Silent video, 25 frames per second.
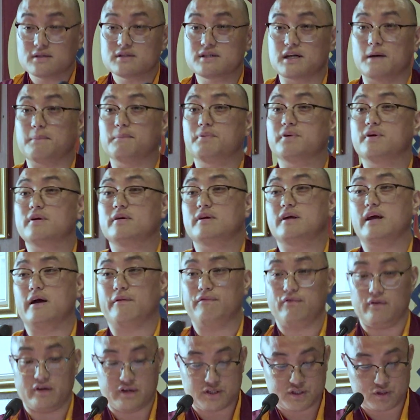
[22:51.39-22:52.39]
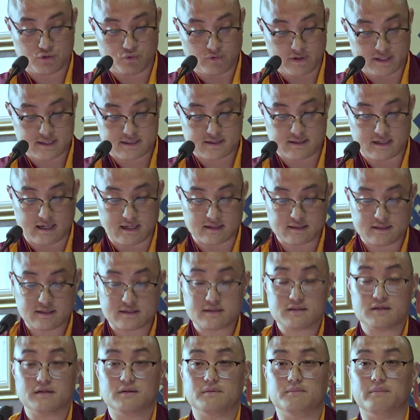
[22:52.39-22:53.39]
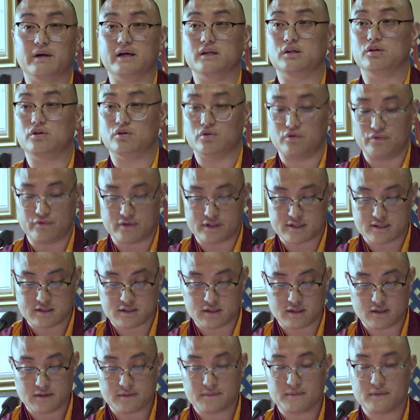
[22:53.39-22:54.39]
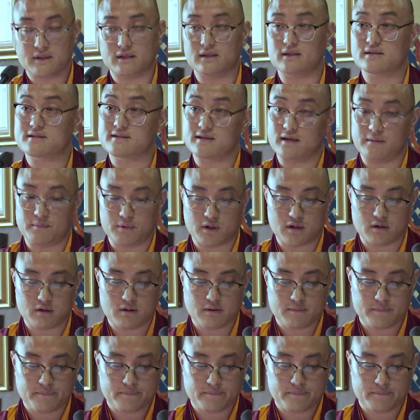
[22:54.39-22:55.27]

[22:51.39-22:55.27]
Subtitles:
temporary affiliation was granted by the university in the same year.